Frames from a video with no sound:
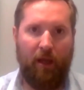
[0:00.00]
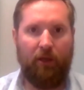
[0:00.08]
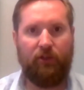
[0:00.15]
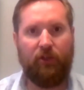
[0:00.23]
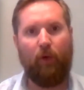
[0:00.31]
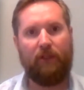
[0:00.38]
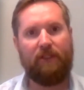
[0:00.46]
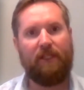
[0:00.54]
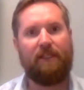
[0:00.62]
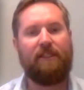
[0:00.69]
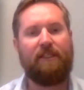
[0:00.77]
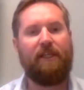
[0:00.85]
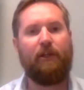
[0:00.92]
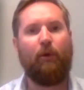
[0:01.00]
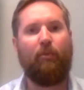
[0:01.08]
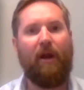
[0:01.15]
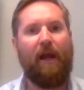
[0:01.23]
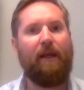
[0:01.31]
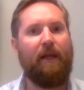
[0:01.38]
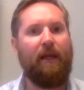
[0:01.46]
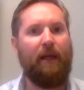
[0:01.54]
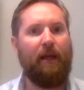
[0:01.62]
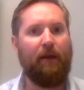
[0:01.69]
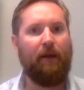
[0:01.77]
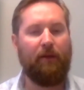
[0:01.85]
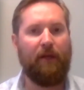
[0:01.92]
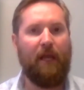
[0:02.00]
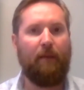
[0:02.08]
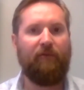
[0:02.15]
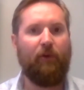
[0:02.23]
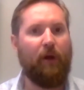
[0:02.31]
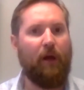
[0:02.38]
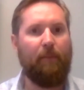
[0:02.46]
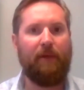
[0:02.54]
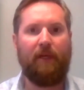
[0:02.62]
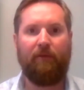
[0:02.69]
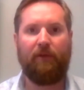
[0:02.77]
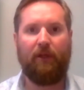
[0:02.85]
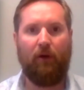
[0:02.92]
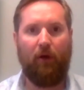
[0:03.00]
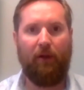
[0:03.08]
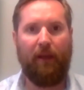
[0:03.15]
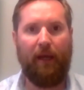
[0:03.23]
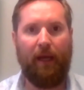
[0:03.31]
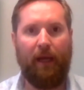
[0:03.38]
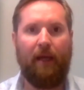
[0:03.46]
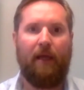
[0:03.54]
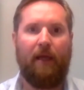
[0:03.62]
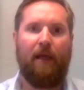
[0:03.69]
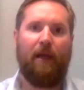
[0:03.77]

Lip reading: So once they see your branding and the name of your company and everything on there,